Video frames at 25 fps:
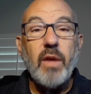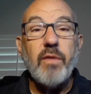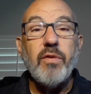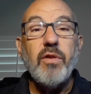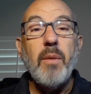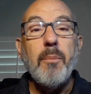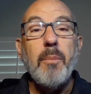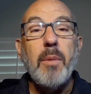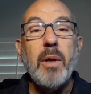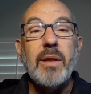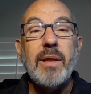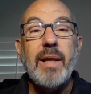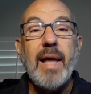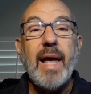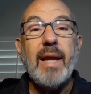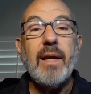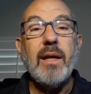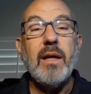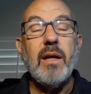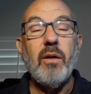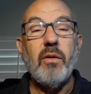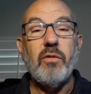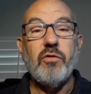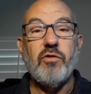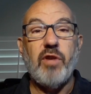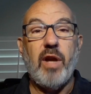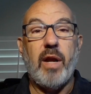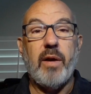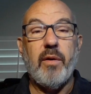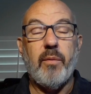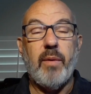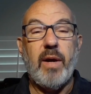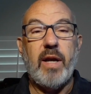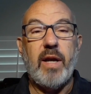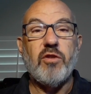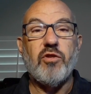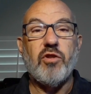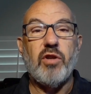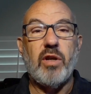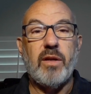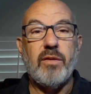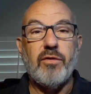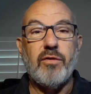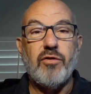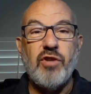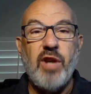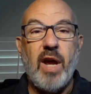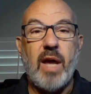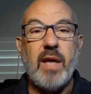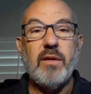The millennial
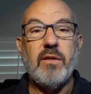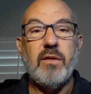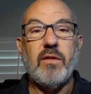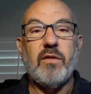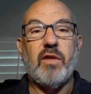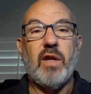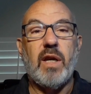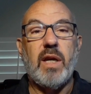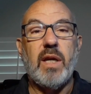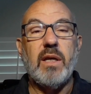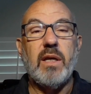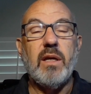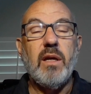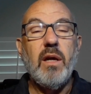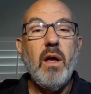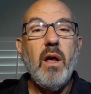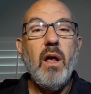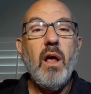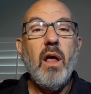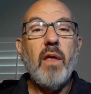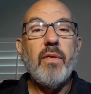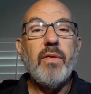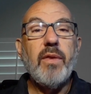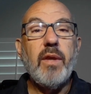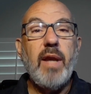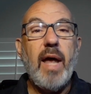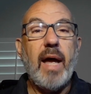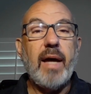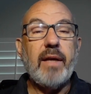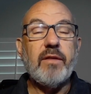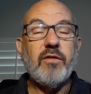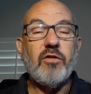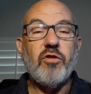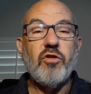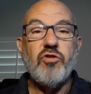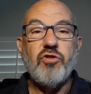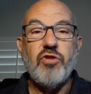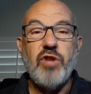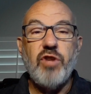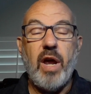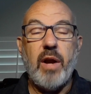generation, Gen Z, the next